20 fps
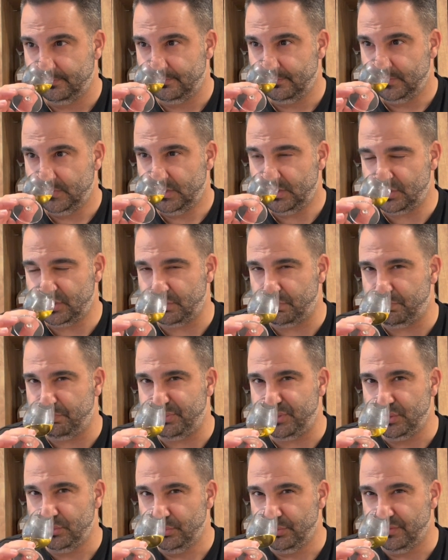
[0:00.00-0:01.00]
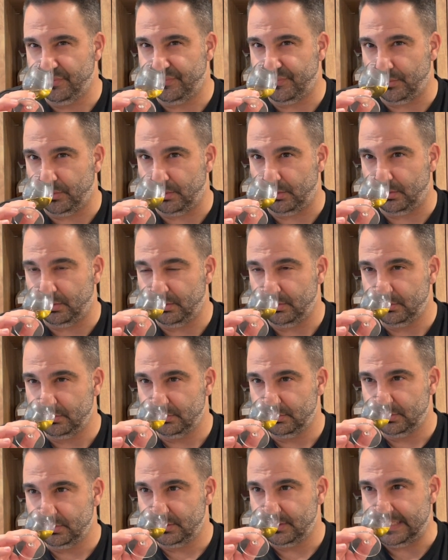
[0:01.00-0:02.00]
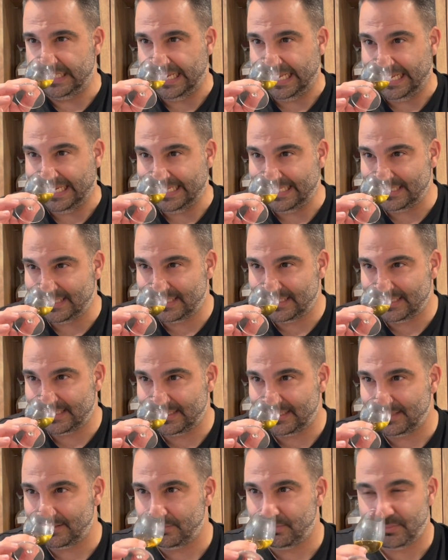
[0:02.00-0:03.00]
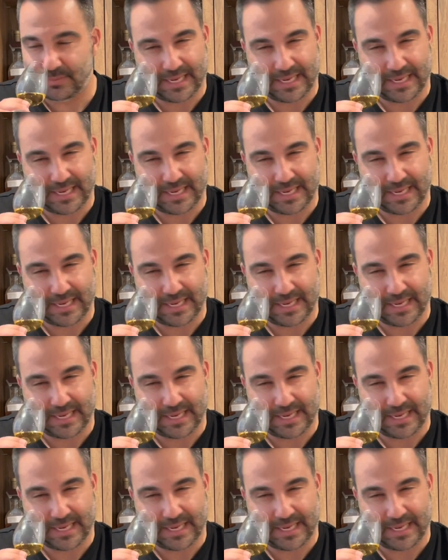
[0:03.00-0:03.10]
Such a beautiful, nice,